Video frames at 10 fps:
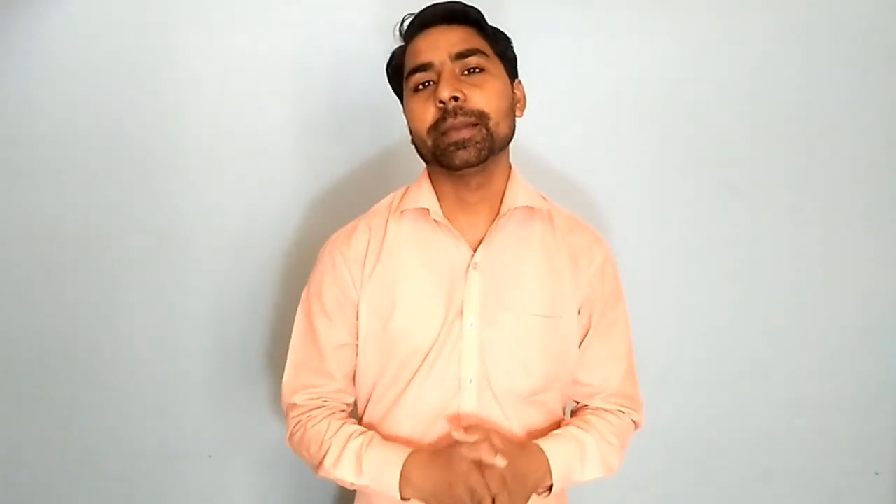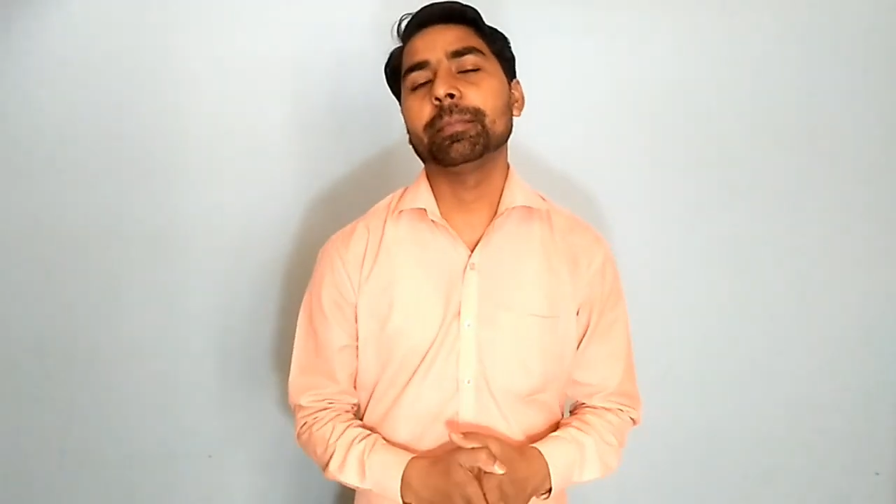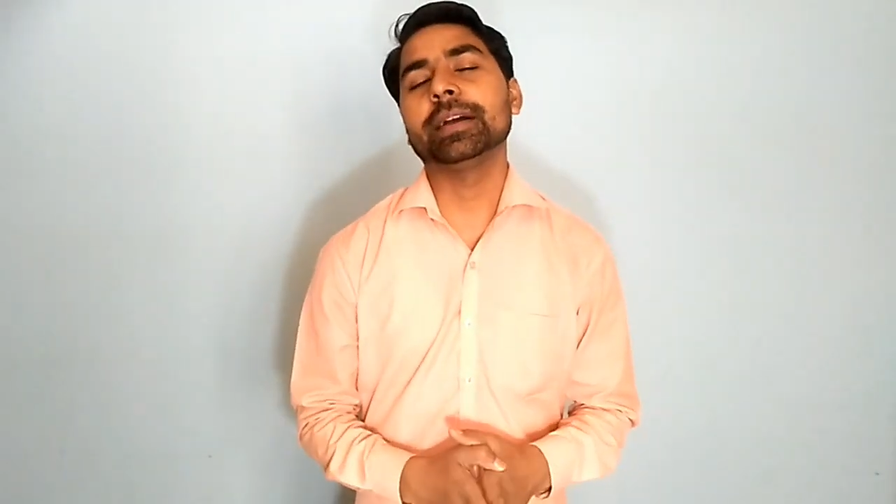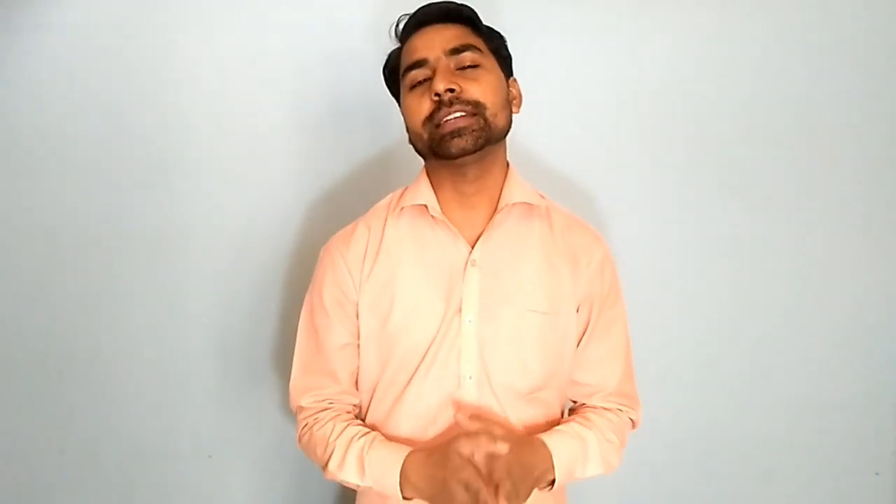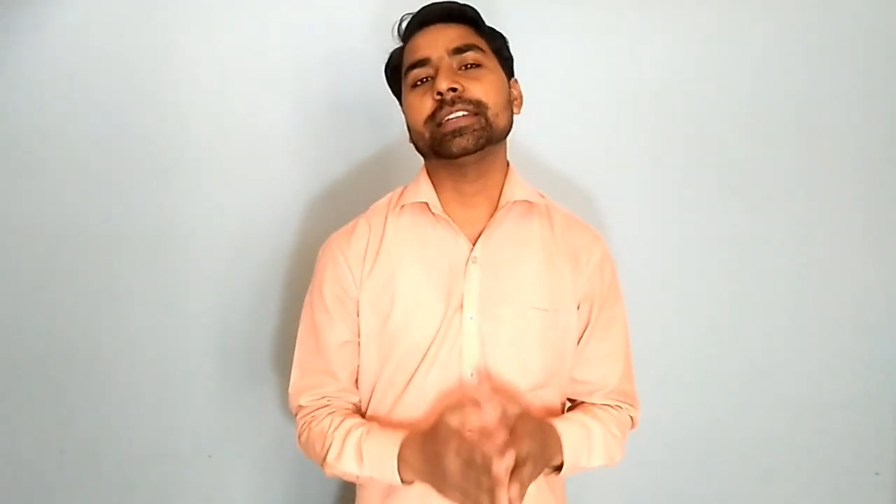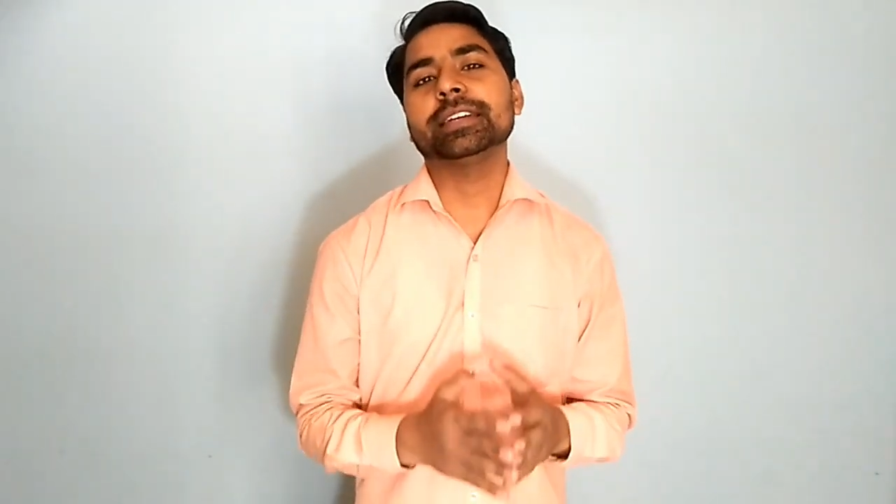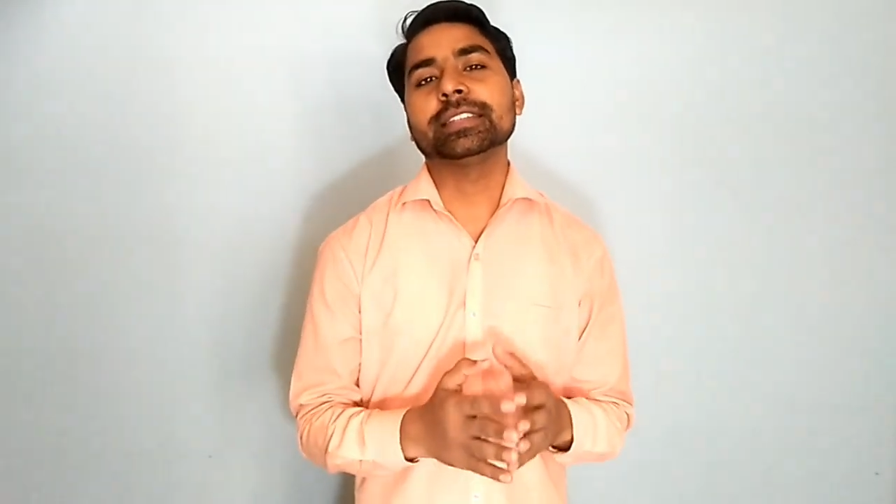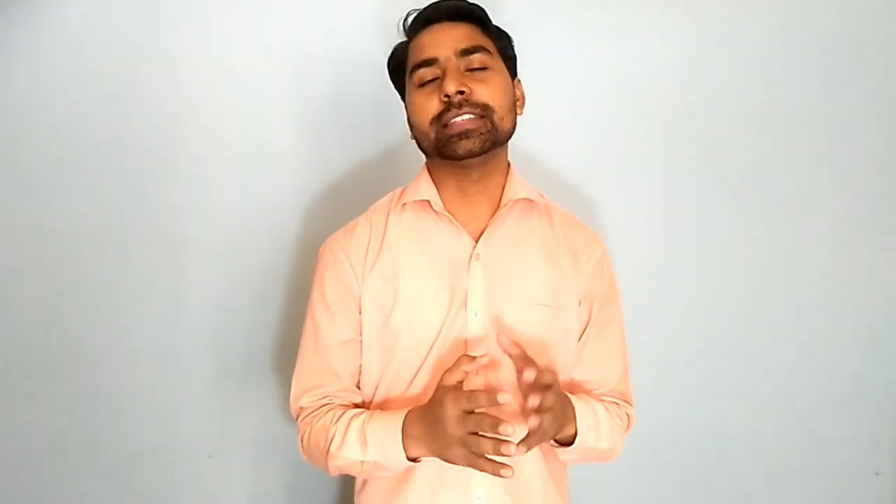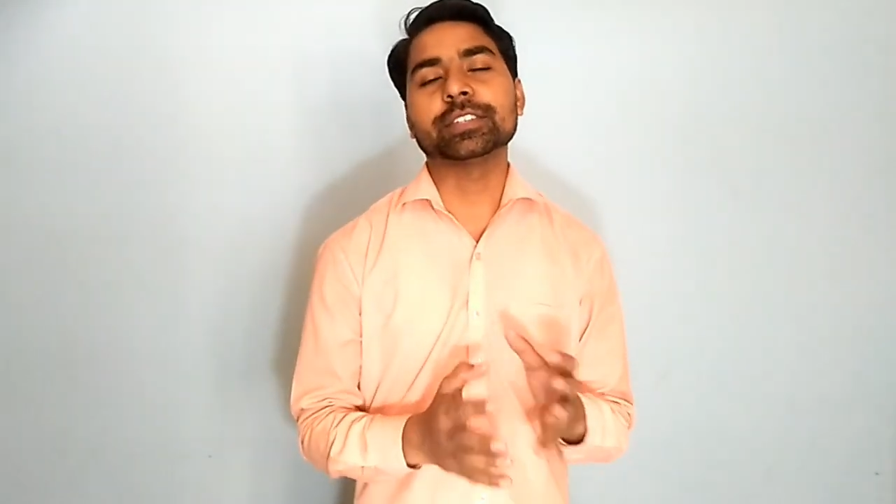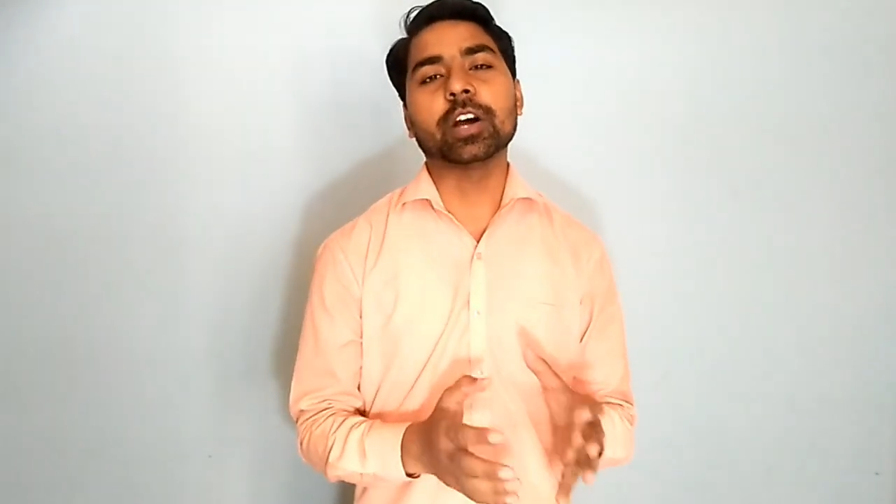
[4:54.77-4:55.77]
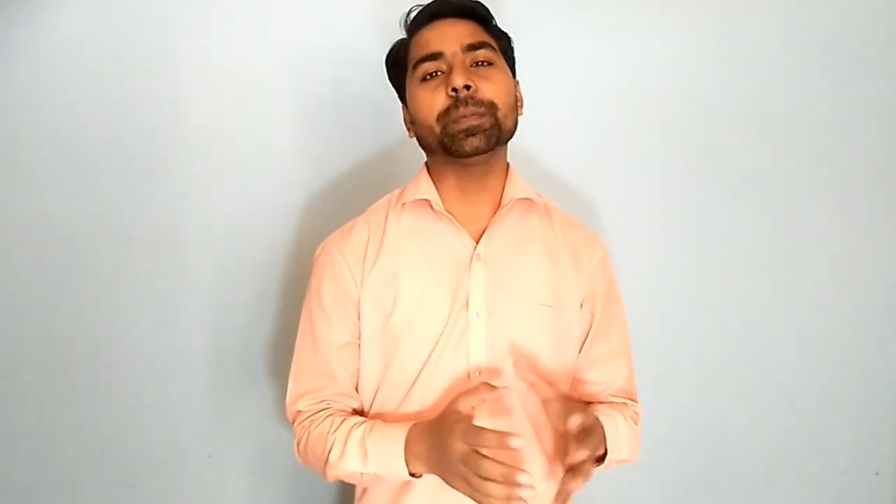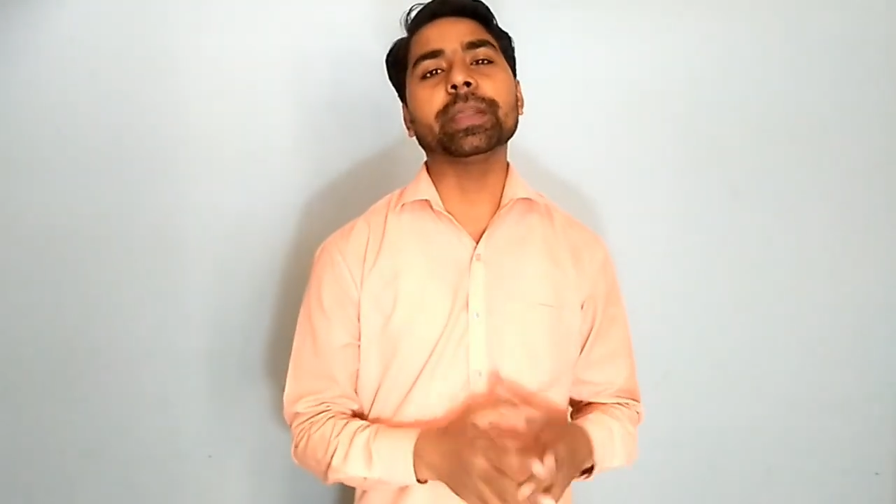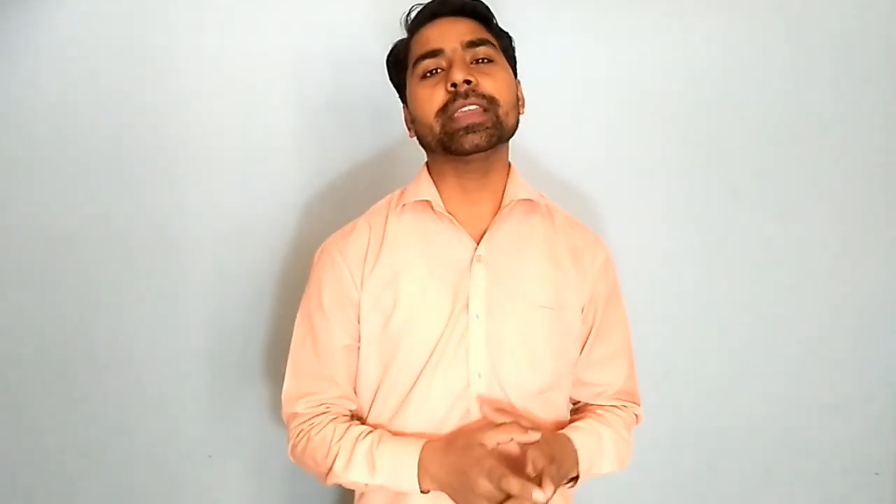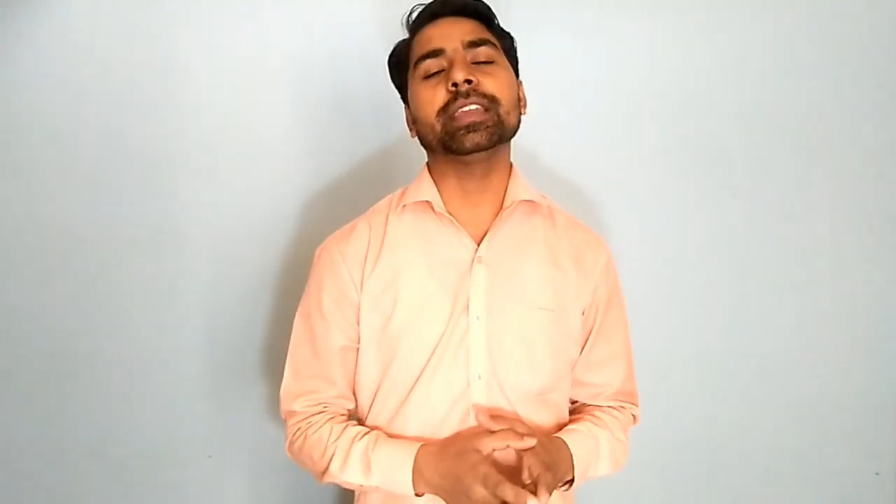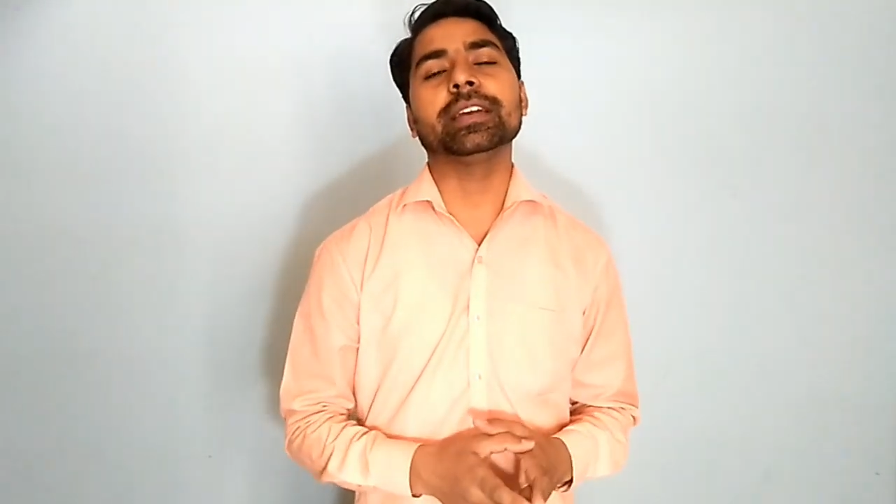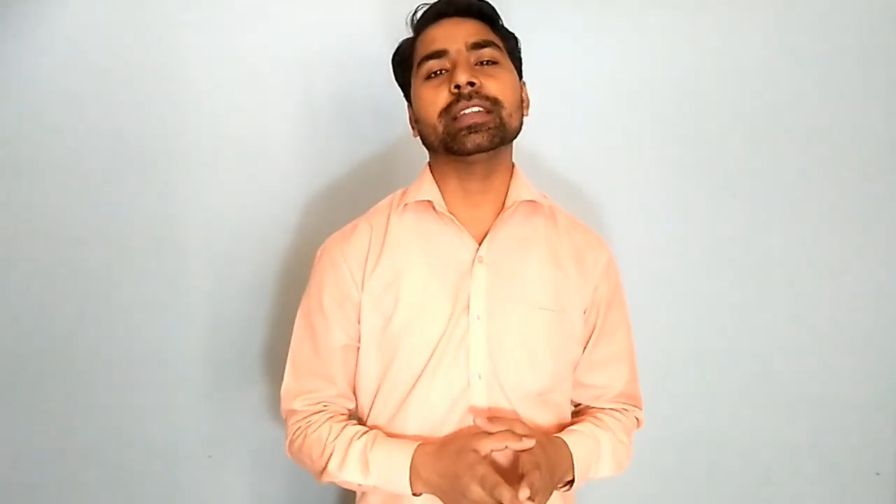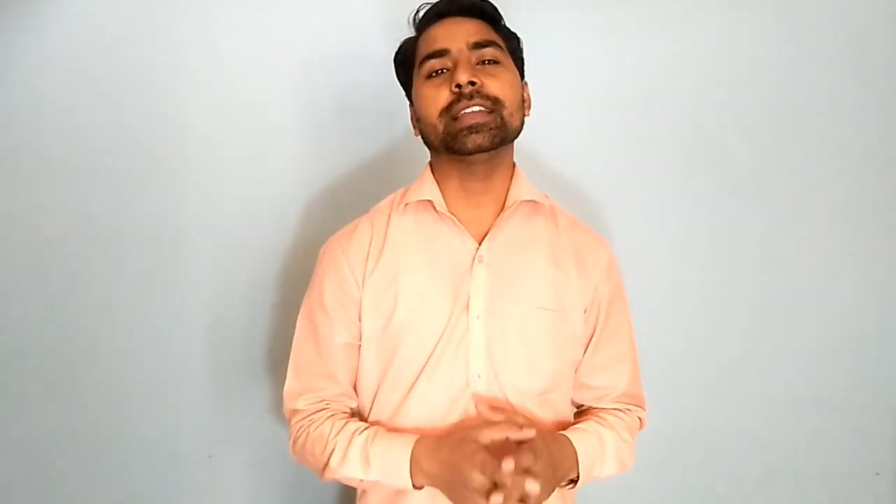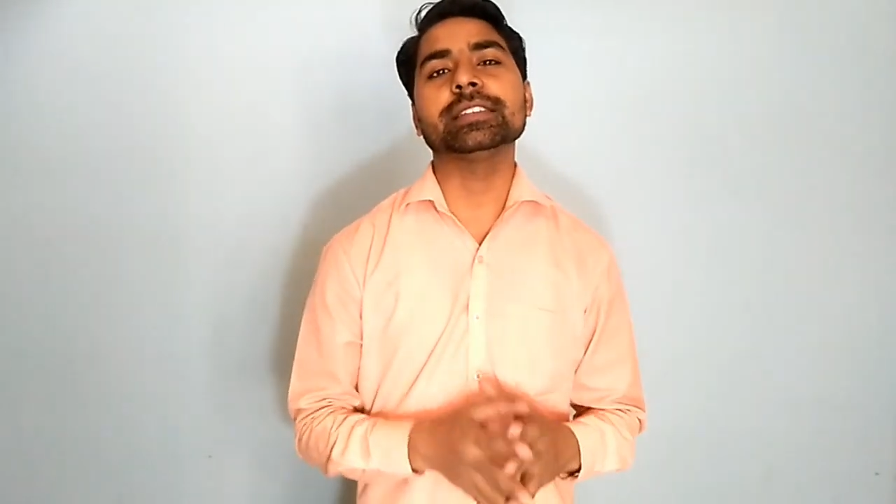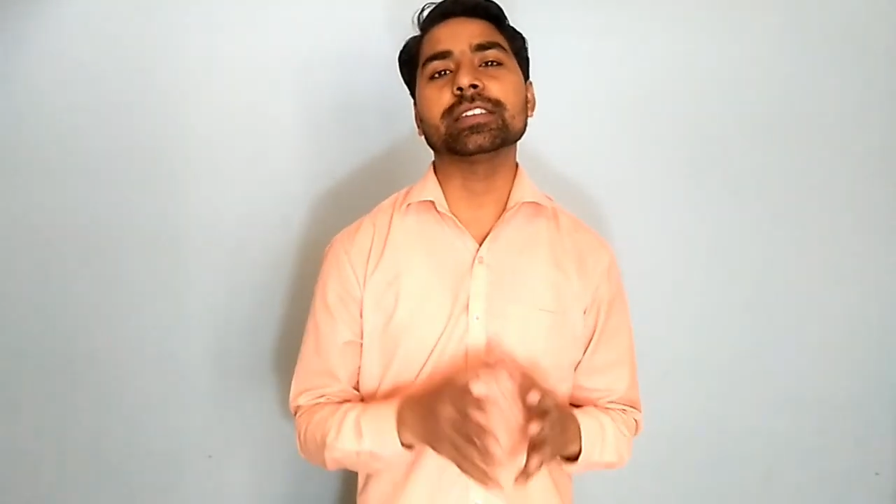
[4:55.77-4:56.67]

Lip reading: But the topic here is